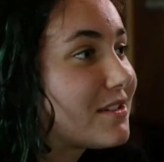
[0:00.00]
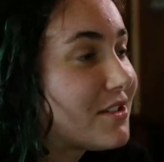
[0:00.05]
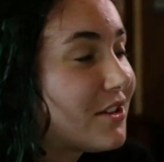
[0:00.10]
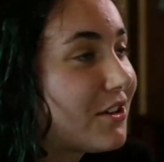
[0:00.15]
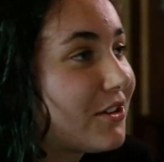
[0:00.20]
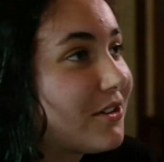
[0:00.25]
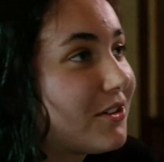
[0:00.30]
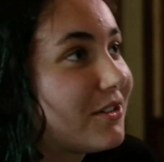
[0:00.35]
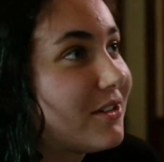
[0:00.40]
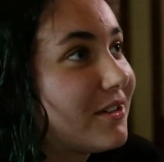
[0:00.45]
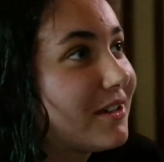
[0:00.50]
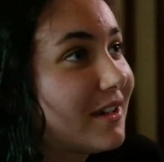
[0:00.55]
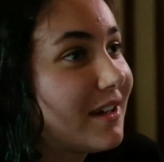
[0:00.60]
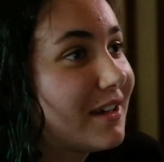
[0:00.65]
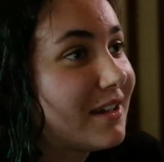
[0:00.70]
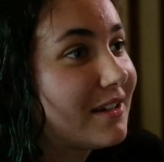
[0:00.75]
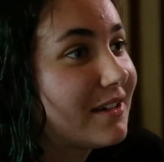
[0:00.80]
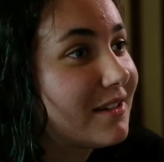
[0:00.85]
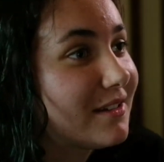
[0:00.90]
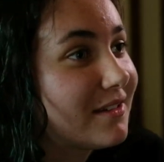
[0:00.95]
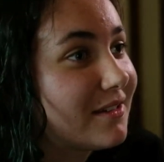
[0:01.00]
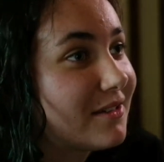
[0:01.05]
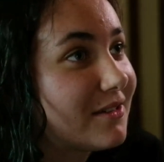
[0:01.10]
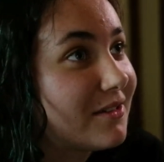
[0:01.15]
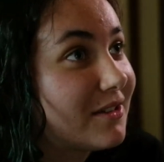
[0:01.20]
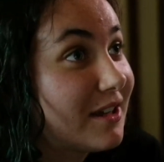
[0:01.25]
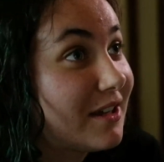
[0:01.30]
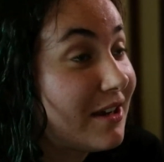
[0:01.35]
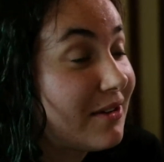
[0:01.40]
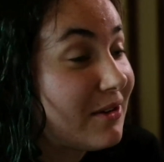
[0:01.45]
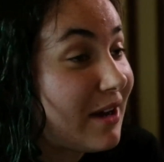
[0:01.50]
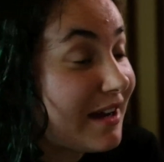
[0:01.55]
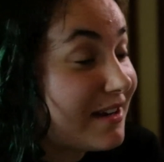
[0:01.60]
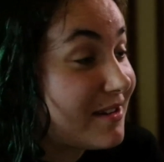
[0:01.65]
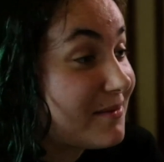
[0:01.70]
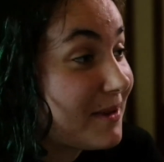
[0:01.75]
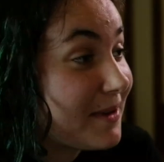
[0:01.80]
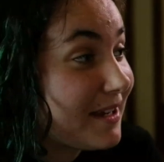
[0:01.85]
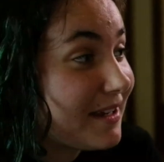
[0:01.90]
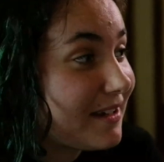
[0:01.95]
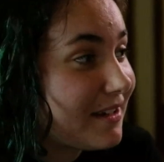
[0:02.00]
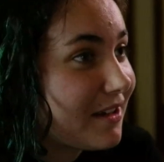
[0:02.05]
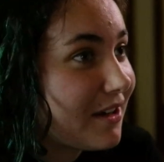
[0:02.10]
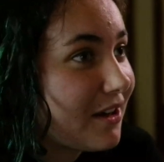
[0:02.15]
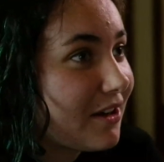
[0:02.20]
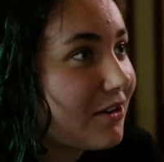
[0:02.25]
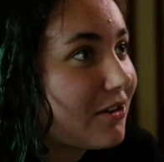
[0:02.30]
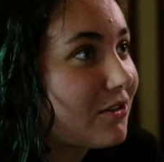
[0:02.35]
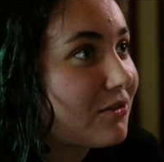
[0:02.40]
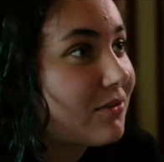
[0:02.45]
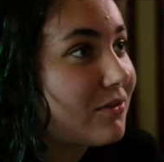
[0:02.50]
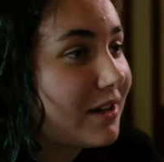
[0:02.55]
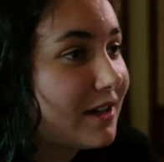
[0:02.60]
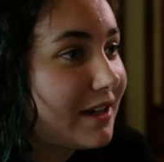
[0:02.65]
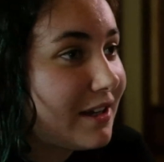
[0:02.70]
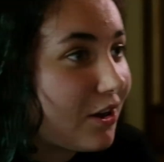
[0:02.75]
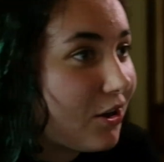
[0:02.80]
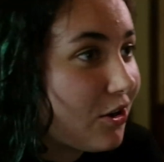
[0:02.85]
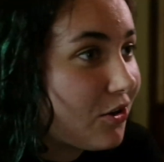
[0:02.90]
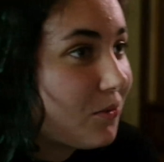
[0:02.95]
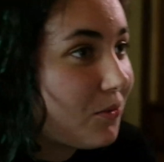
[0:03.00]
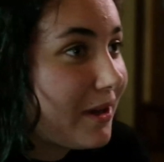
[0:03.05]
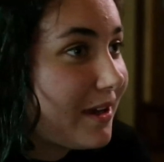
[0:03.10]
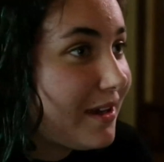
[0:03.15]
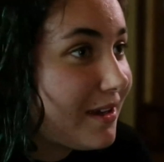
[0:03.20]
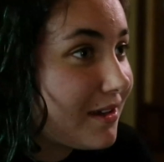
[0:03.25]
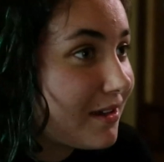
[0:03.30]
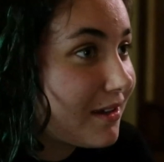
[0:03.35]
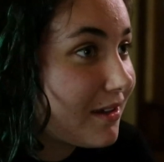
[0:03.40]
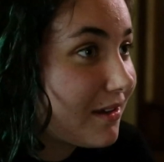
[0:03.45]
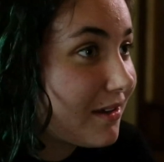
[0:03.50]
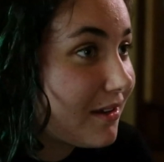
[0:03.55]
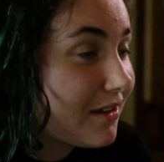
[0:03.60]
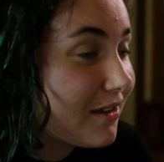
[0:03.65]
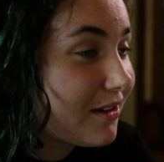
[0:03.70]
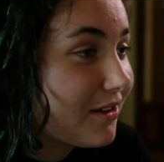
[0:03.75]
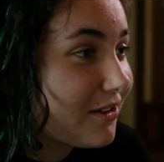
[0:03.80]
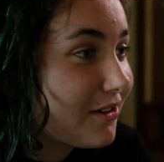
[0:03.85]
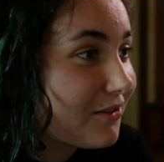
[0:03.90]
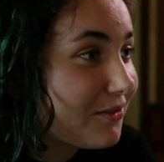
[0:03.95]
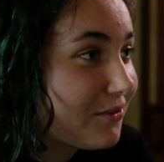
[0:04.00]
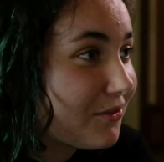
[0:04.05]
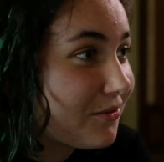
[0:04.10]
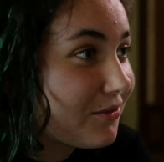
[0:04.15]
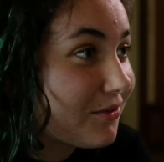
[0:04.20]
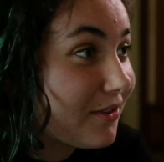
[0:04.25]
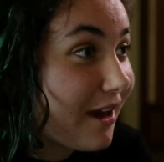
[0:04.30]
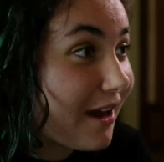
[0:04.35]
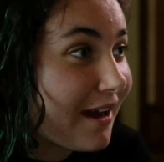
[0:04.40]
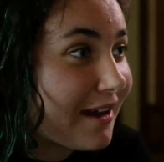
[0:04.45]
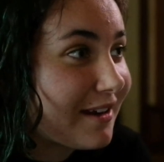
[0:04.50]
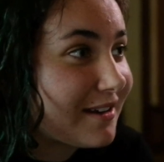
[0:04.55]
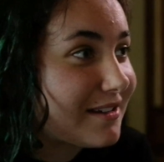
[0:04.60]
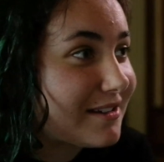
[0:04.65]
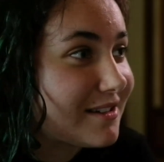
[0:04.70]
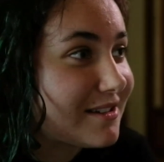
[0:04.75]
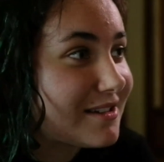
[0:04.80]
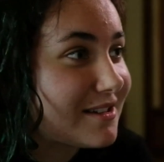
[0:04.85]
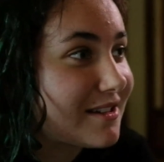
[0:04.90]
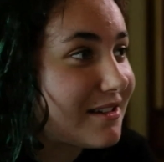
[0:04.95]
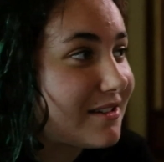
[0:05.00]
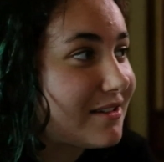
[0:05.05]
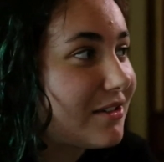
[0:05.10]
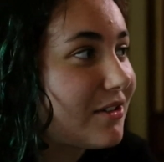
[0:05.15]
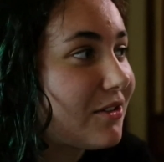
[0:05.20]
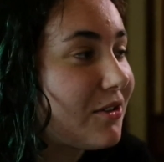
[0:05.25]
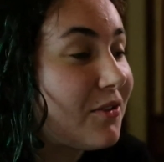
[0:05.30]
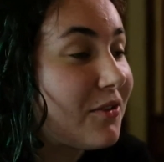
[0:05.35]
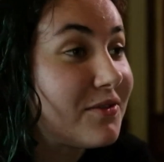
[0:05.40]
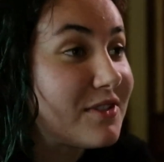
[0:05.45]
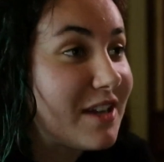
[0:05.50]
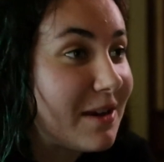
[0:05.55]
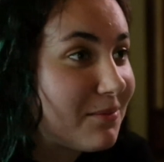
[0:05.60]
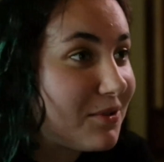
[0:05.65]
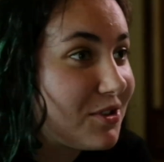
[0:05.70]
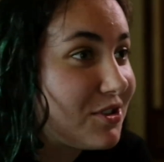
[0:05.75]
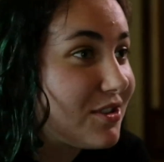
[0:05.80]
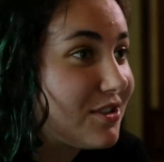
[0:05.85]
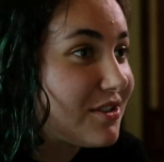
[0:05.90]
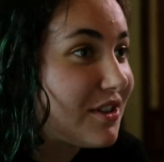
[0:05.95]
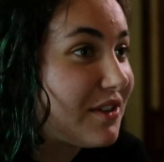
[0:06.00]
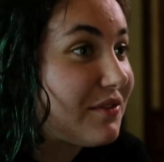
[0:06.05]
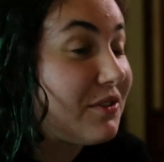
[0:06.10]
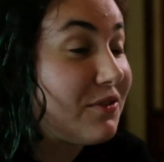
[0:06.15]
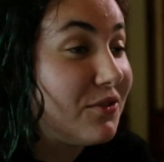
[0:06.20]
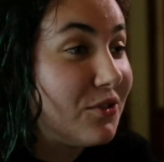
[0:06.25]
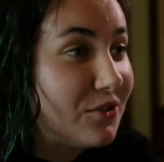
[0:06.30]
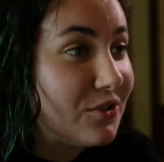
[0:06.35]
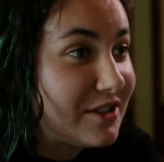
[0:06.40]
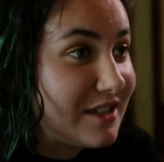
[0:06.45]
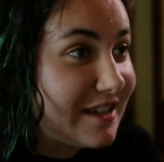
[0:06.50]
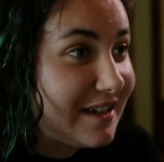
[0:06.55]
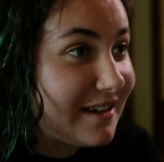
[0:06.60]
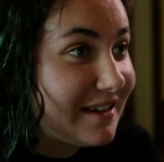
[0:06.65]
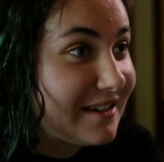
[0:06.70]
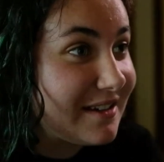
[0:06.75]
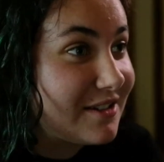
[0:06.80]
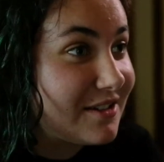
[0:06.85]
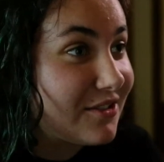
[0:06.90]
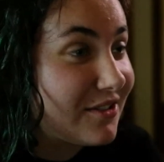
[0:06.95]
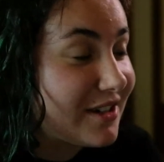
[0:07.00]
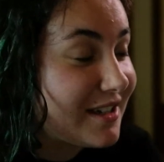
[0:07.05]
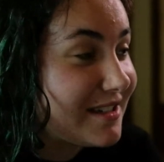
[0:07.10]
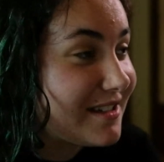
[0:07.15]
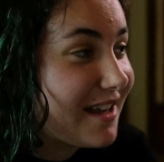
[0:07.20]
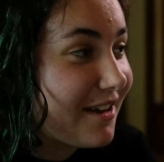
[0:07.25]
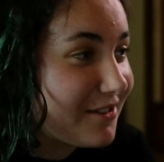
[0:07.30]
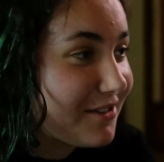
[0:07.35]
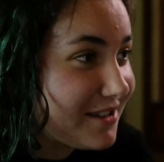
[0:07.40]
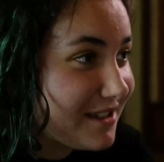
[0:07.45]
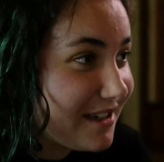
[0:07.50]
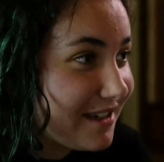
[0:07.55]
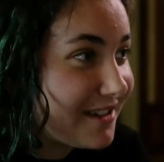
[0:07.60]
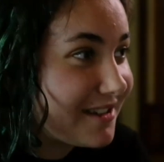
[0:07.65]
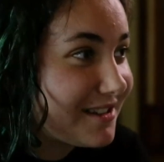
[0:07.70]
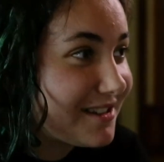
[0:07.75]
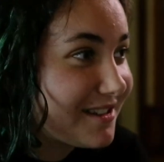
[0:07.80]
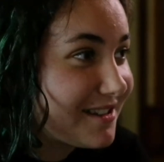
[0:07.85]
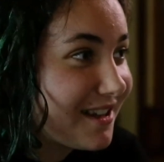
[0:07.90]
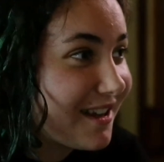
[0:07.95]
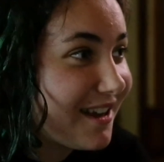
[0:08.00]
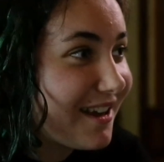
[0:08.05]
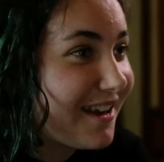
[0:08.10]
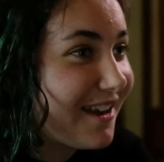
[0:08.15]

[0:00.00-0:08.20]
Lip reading: So it had been a really hot week and of temperatures over 40 degrees Celsius